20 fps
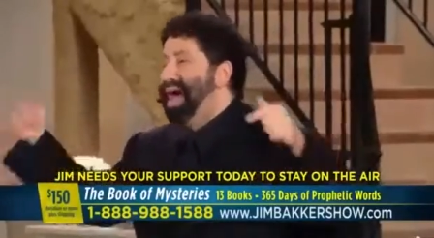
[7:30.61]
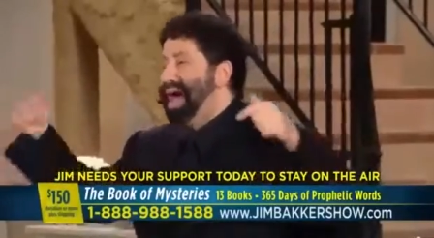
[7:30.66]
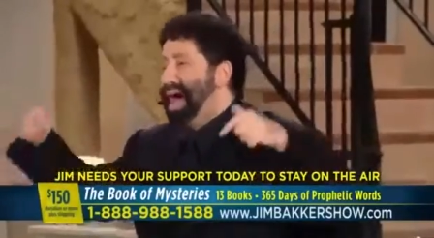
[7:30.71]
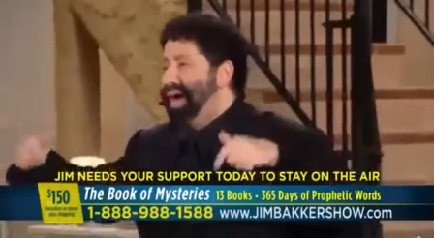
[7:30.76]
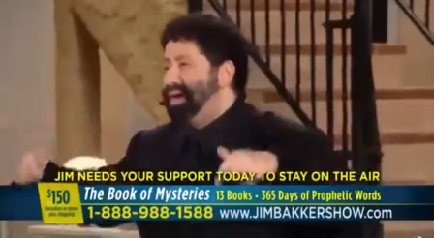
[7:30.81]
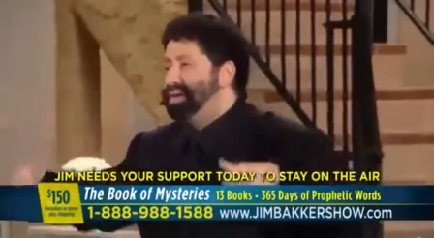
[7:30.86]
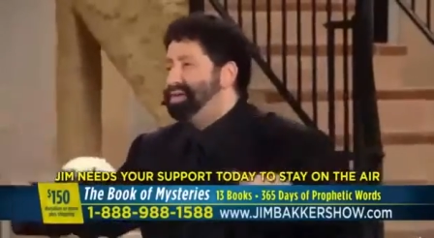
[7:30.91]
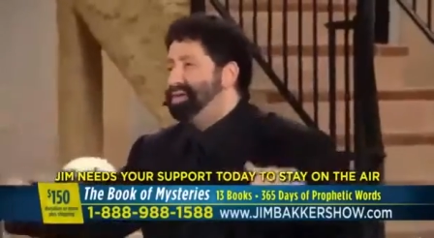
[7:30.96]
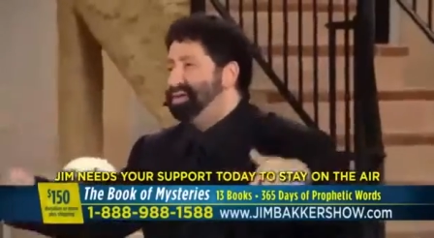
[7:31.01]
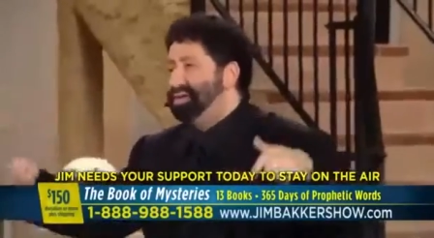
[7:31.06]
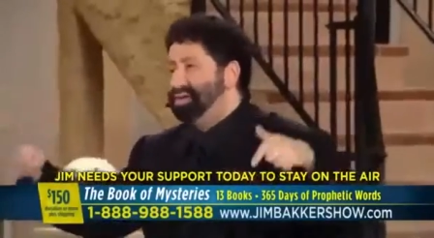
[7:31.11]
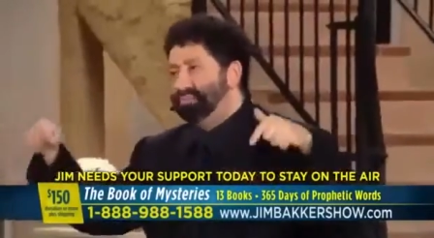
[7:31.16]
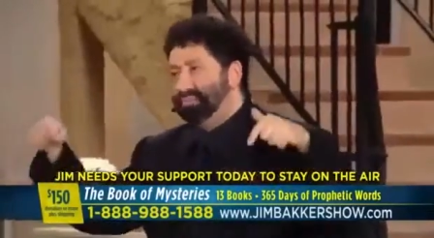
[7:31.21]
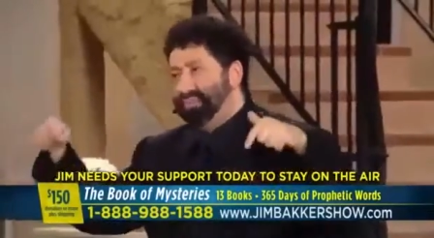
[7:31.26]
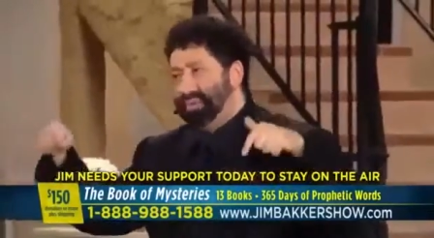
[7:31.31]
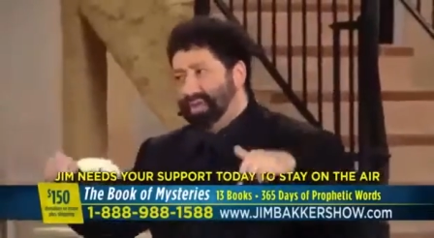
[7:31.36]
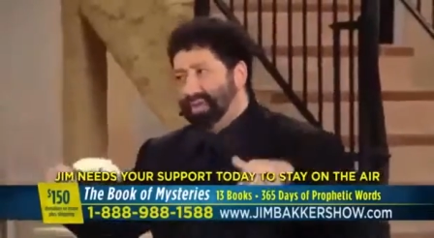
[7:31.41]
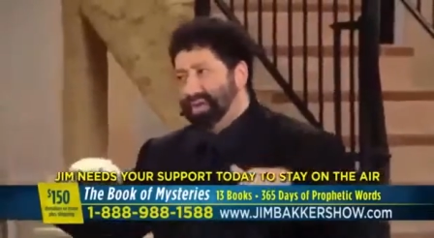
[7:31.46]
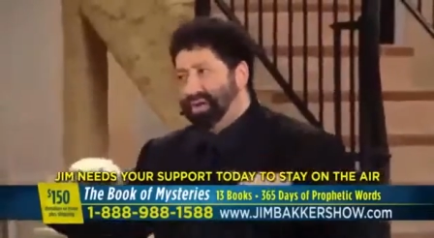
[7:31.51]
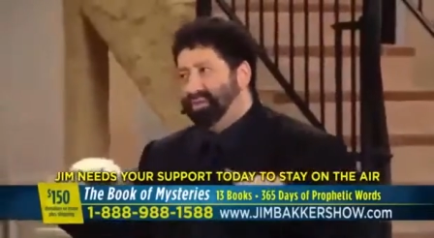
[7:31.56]
actually
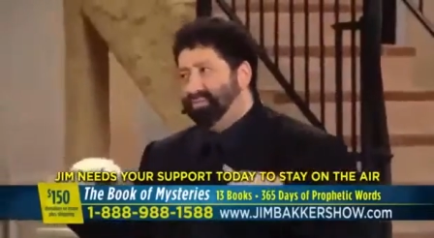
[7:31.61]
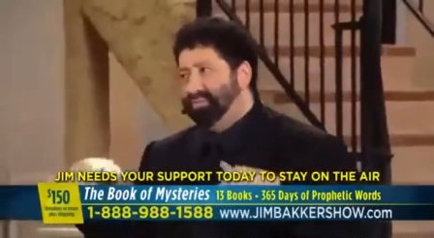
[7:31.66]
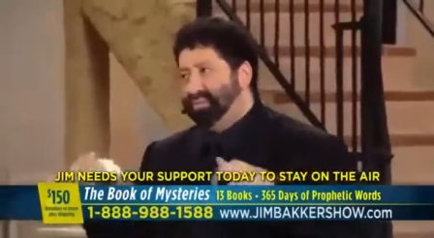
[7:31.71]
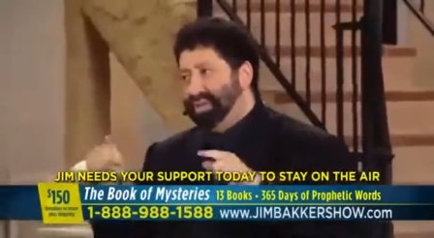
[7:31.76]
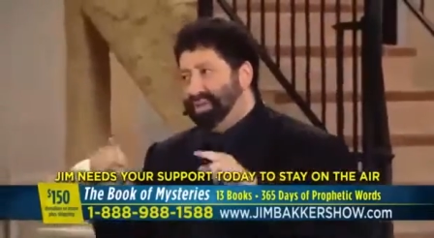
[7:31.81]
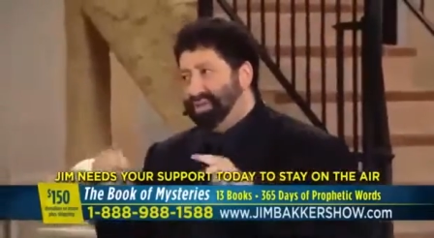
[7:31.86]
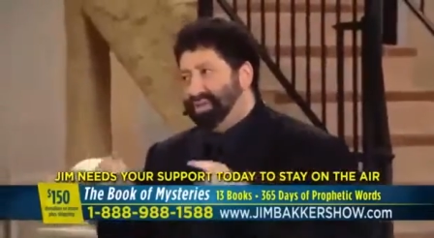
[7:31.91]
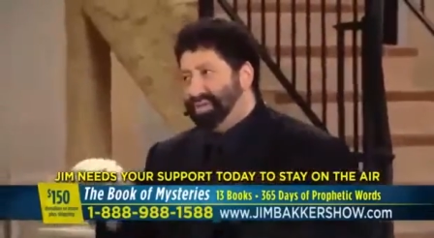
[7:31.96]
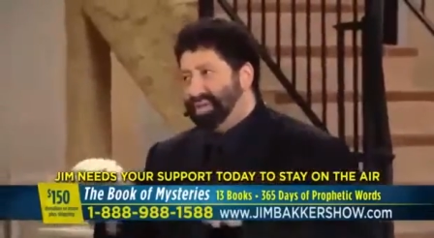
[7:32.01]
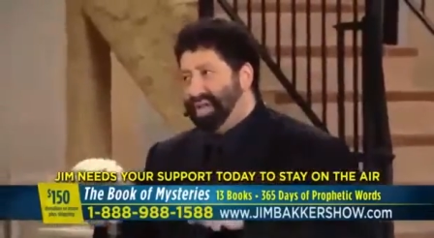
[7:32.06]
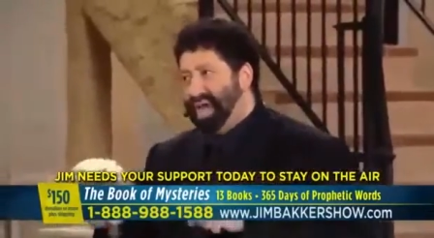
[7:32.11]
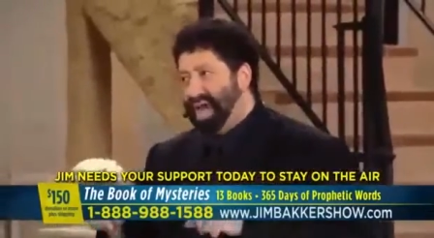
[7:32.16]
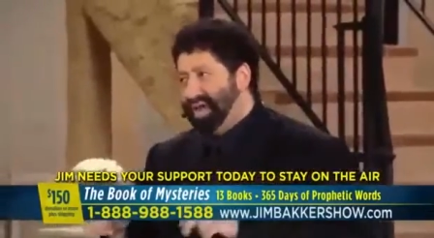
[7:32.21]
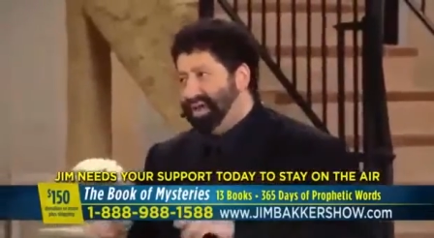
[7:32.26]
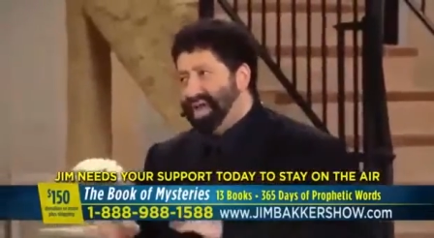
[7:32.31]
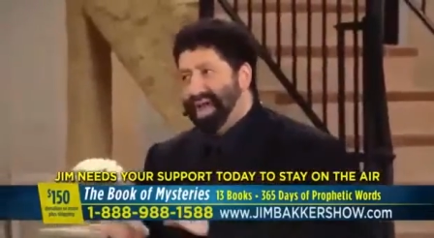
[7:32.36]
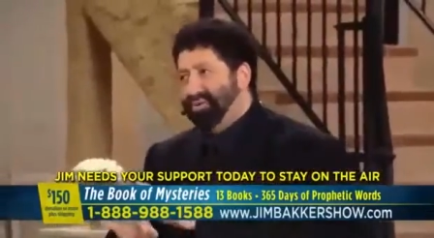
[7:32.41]
appear in this land?